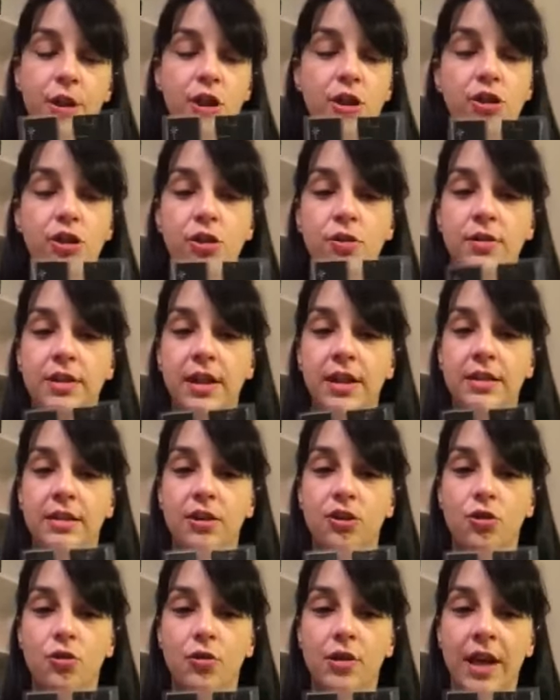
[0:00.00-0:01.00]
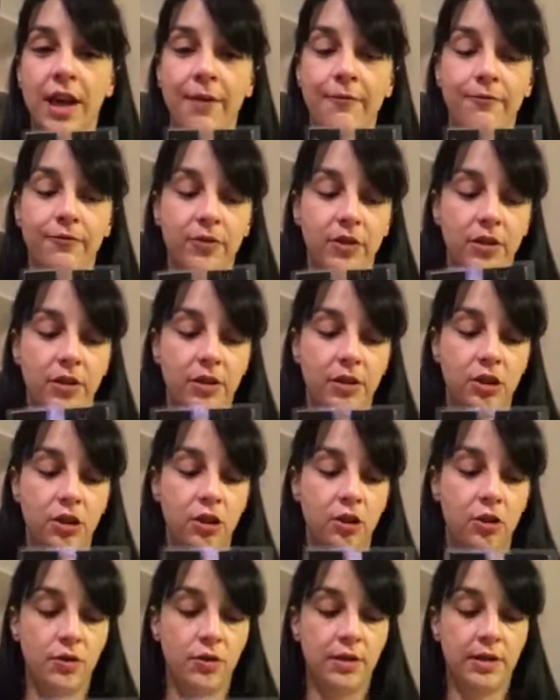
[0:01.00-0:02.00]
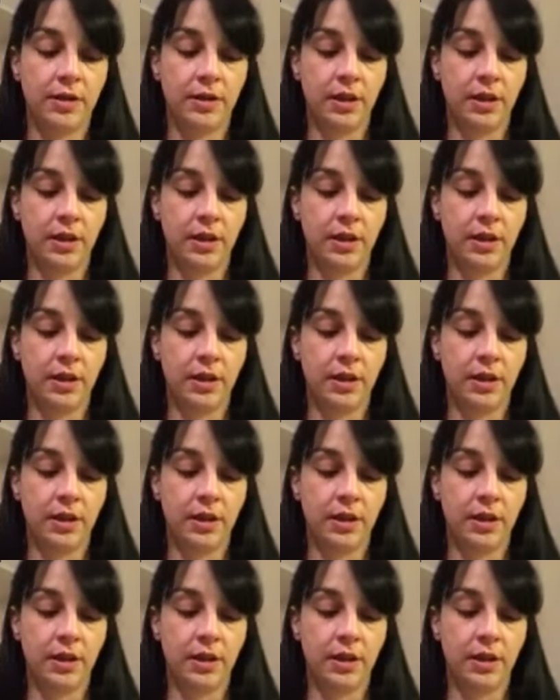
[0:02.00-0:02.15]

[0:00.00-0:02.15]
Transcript: You can use this as your canvas to